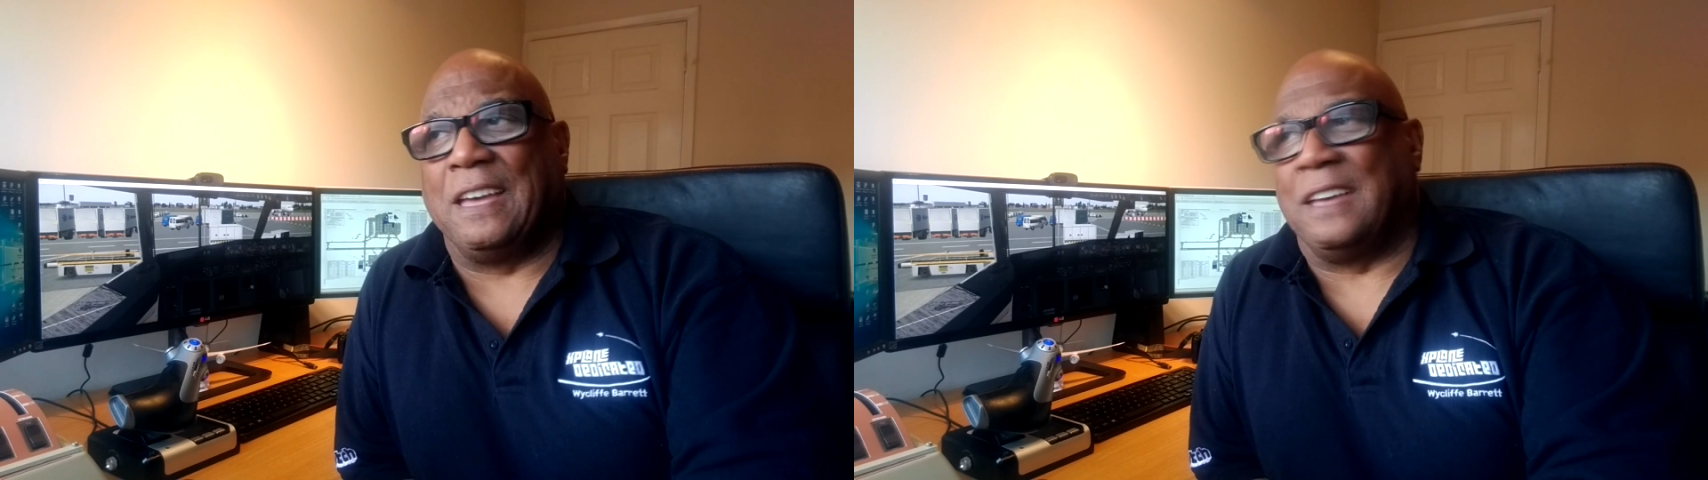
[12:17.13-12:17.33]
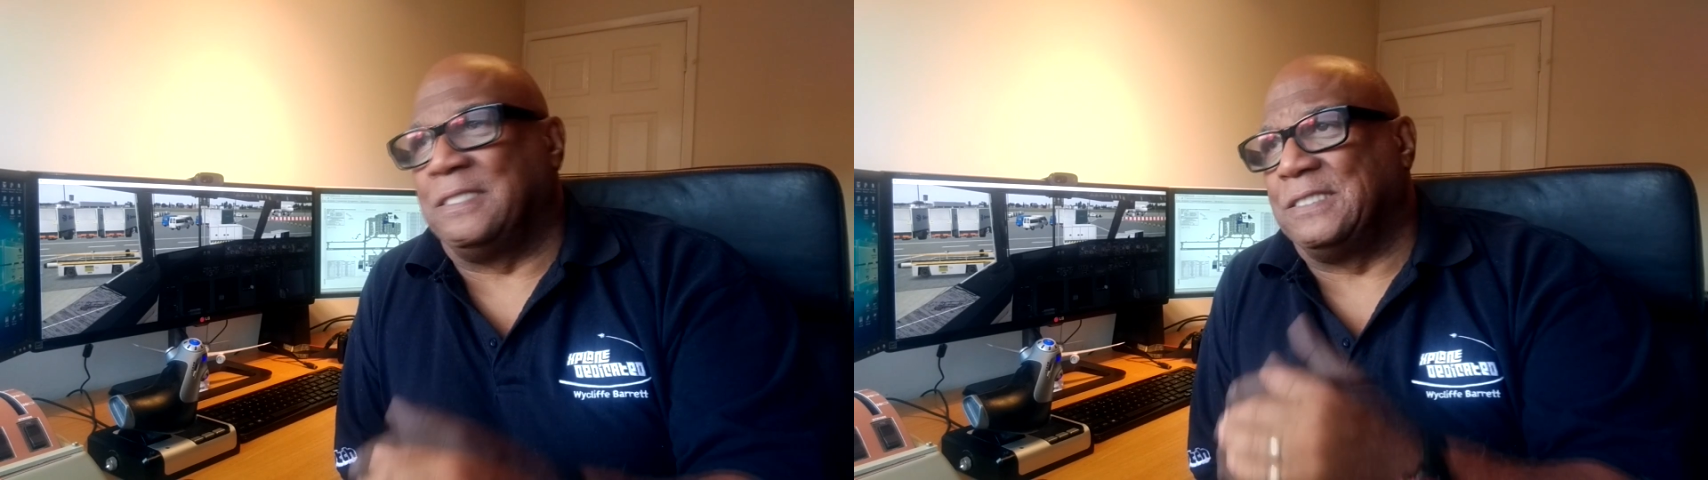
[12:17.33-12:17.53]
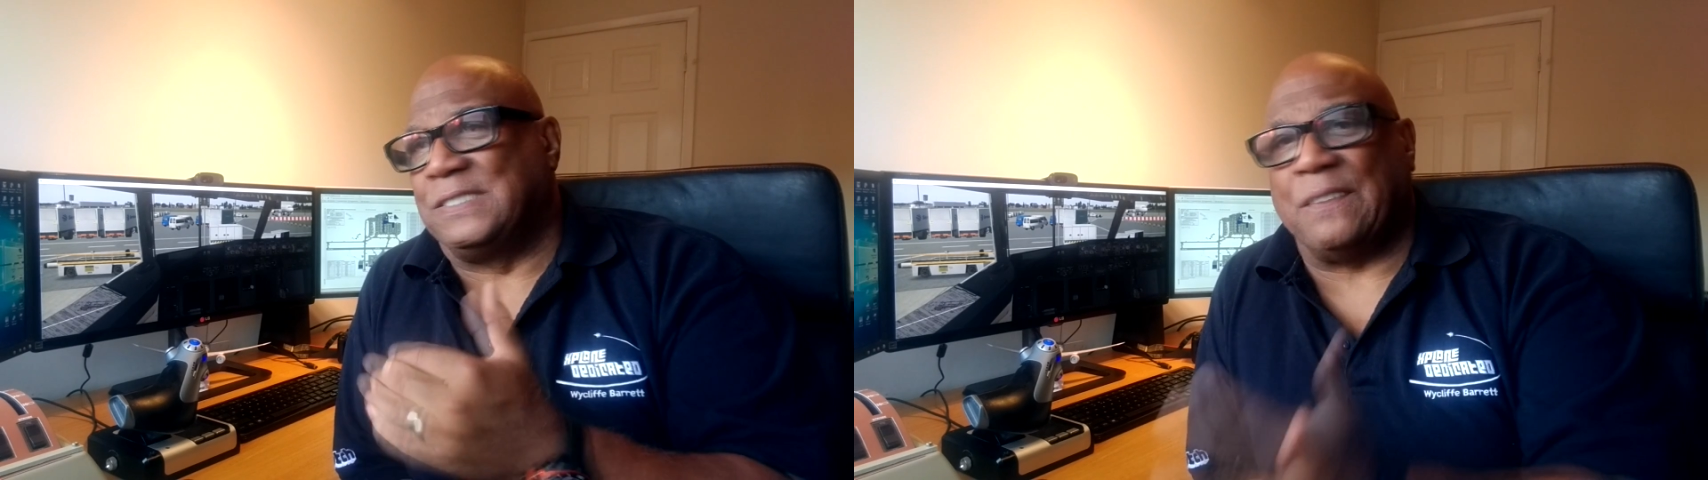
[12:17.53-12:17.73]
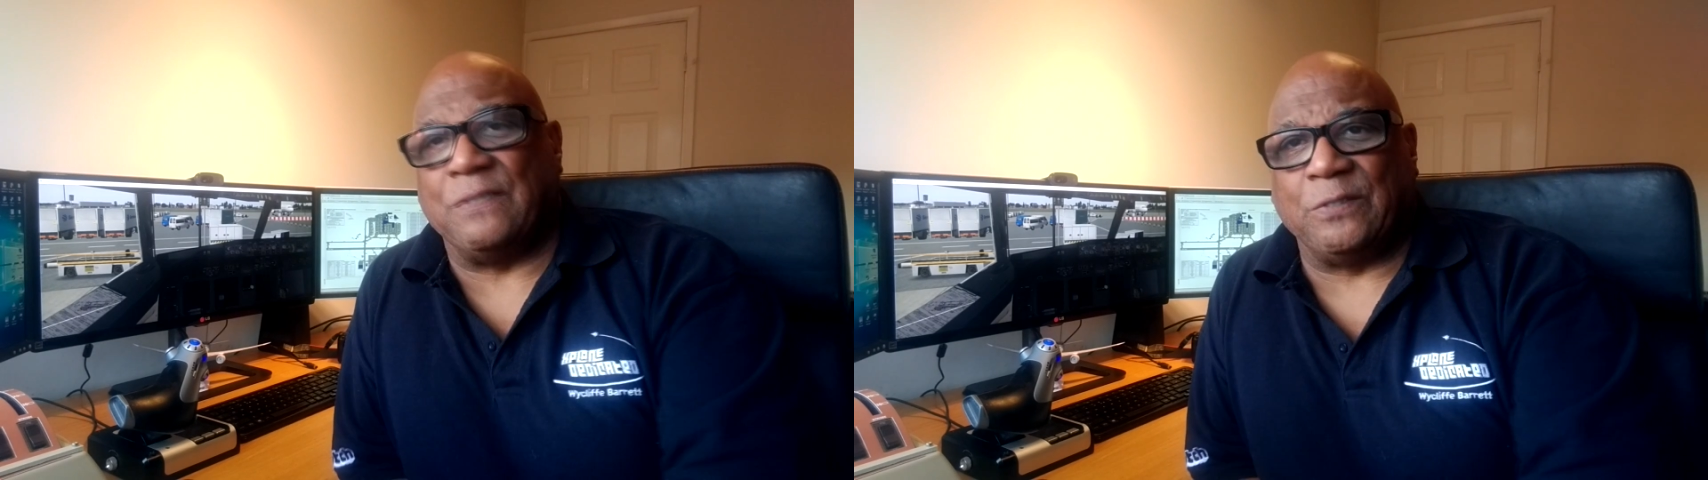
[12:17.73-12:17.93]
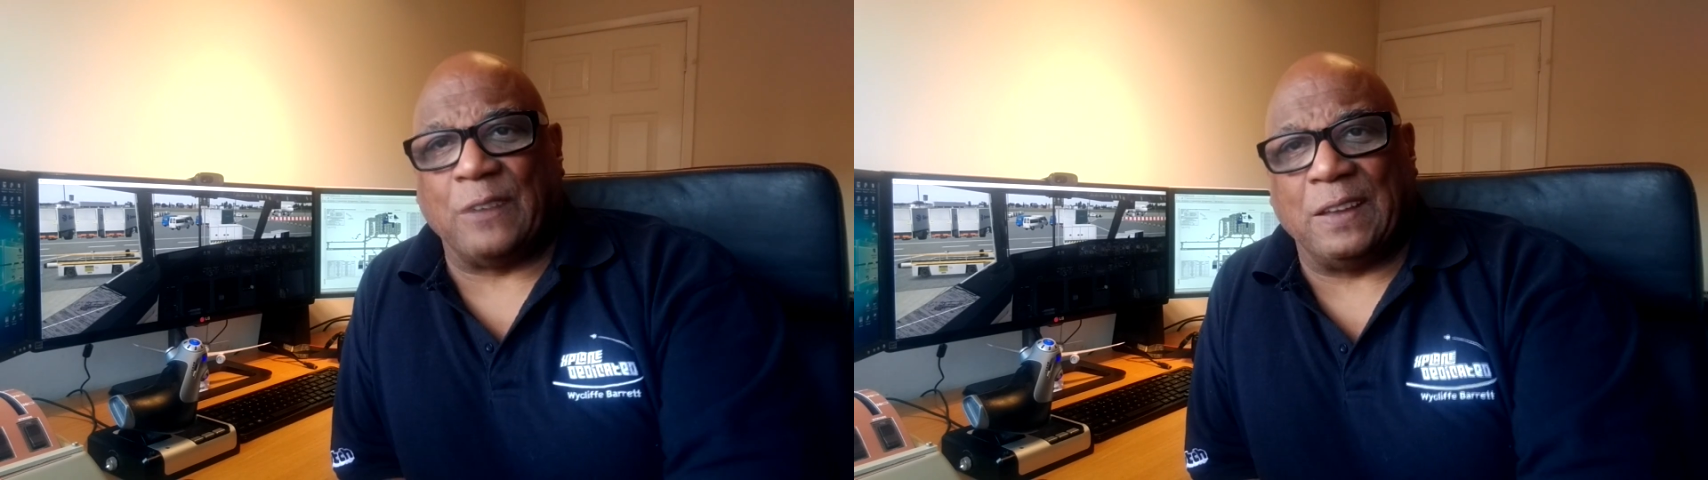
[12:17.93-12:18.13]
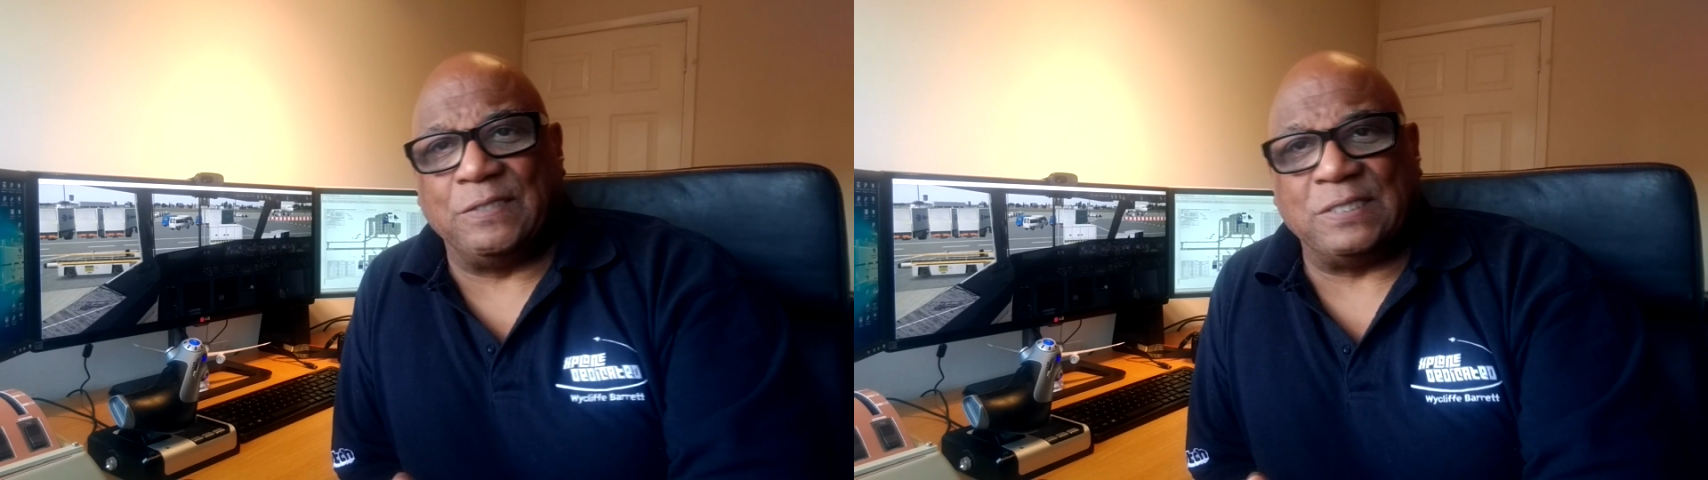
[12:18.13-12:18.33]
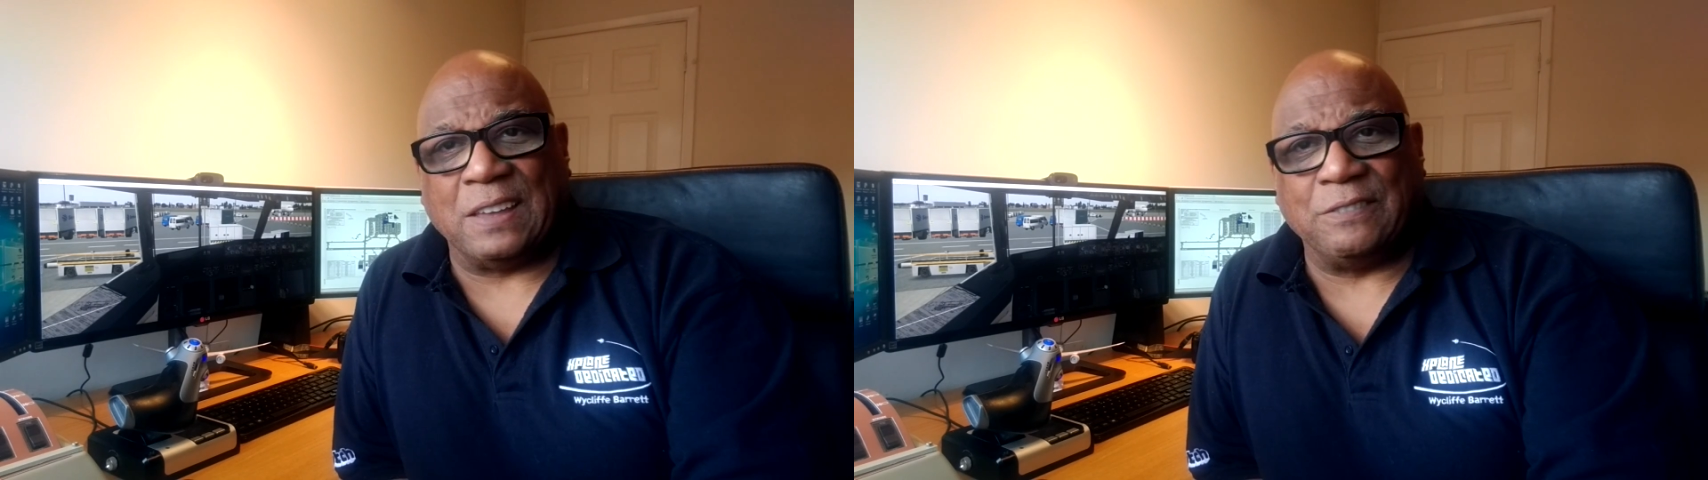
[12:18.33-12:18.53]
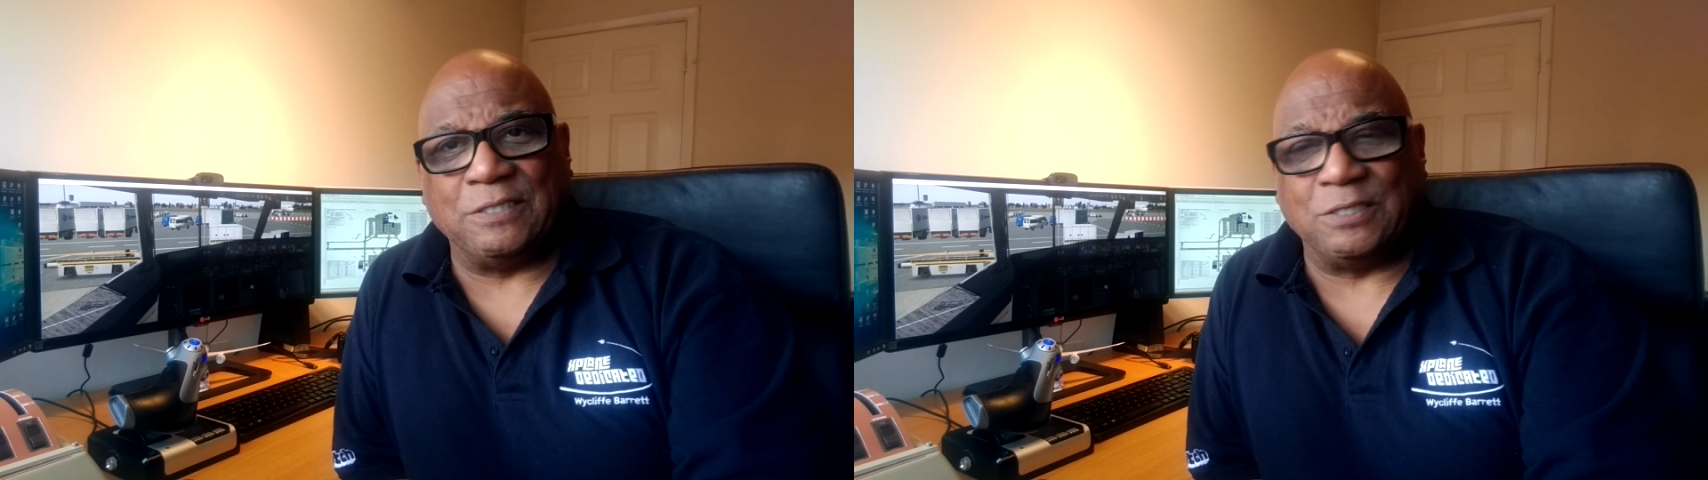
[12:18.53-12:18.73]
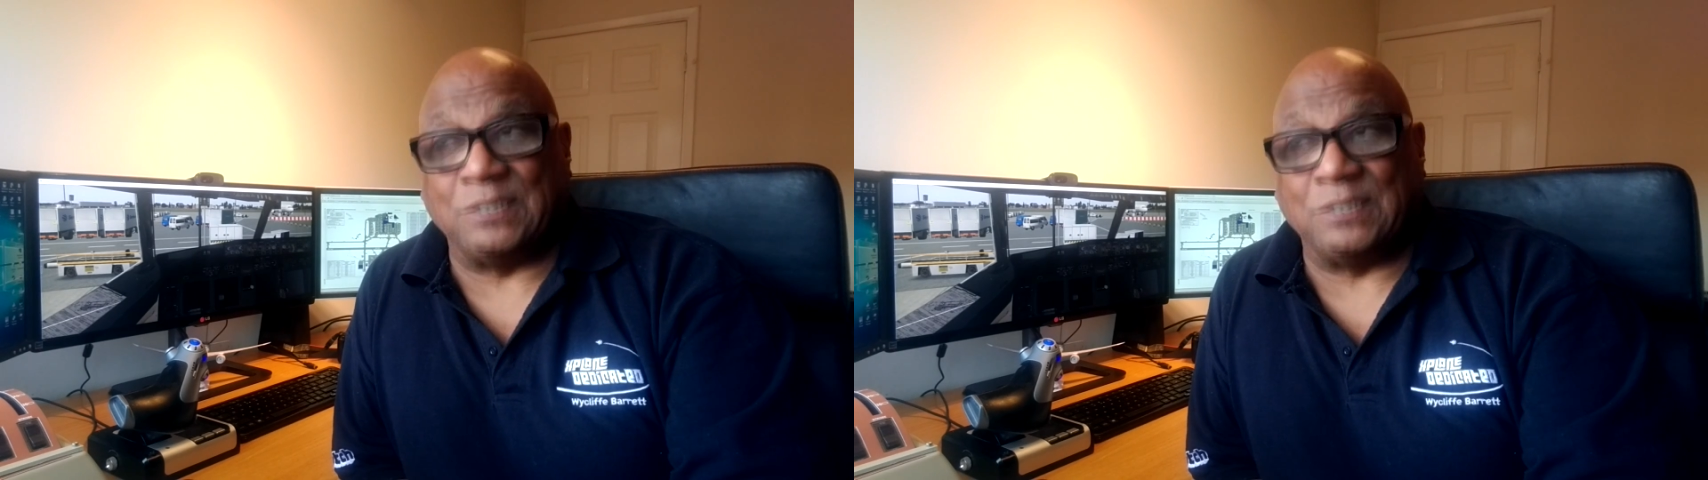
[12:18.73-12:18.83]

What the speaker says: and the 757